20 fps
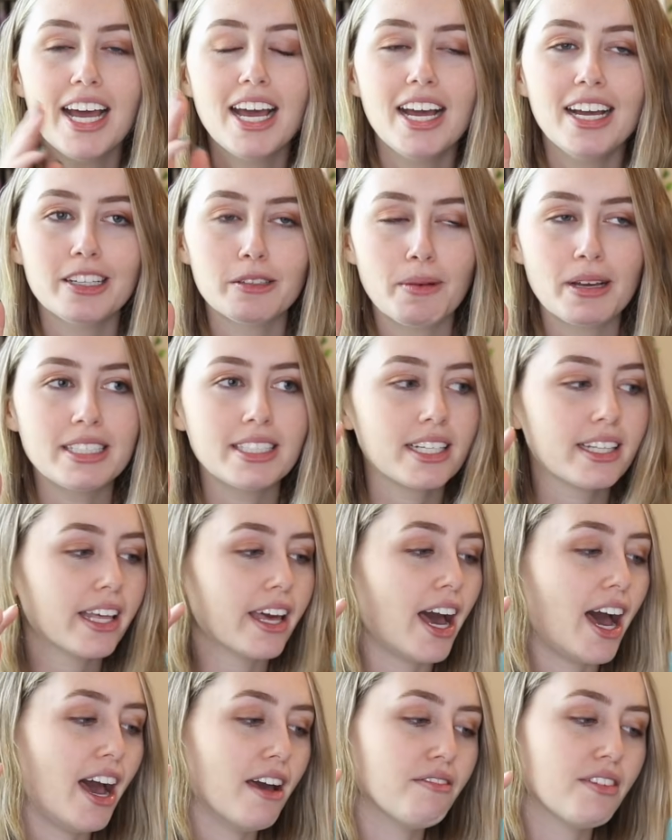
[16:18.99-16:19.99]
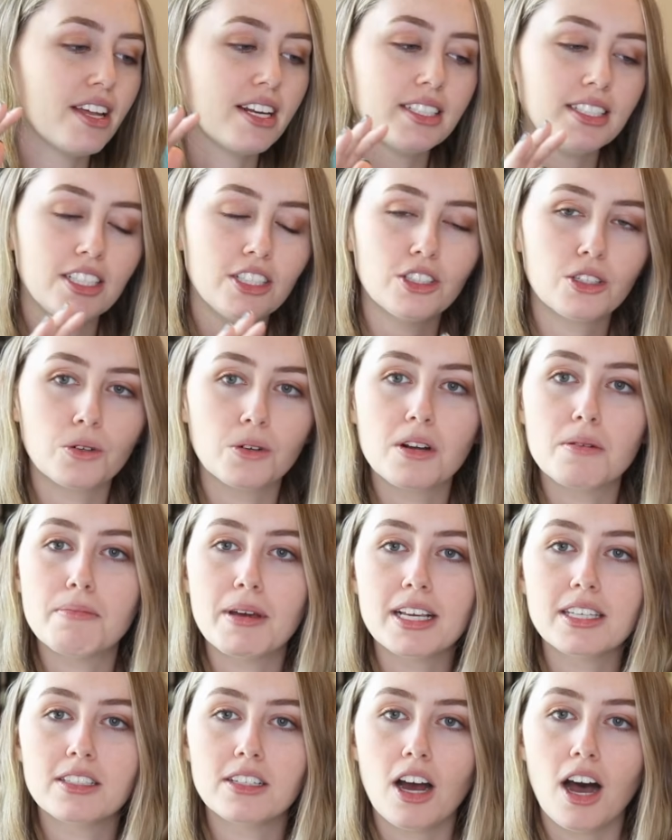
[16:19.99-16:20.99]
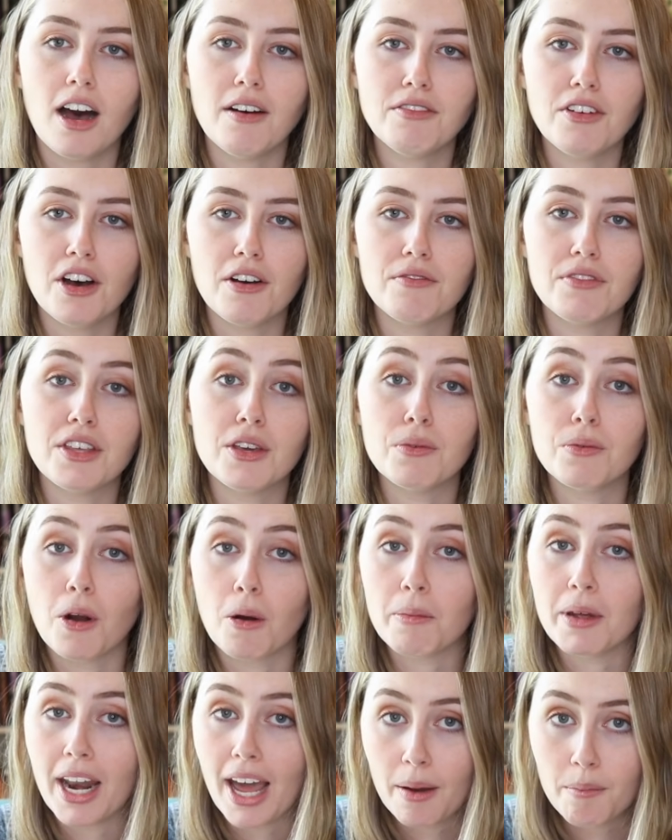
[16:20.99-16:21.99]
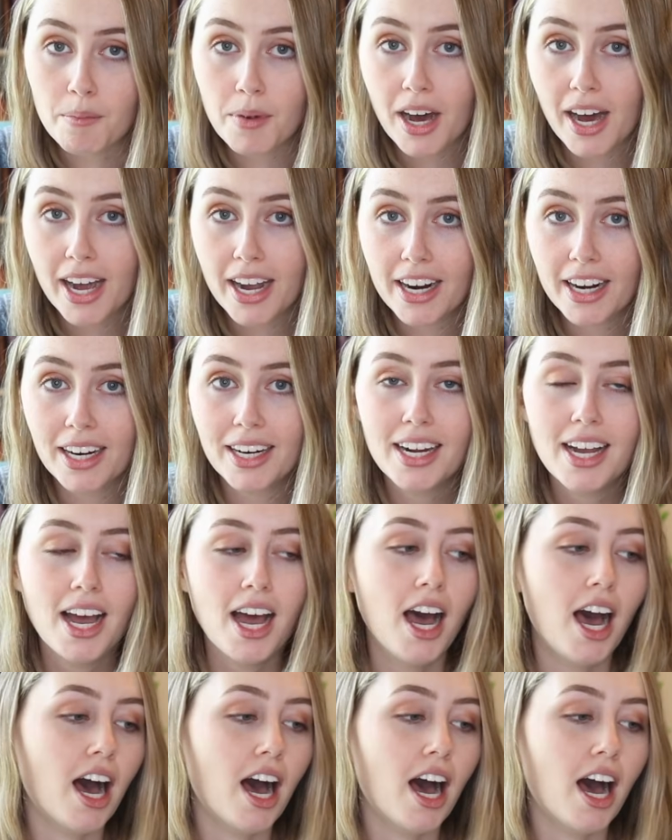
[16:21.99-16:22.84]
It's basically a high fantasy story based off of the Roman Empire.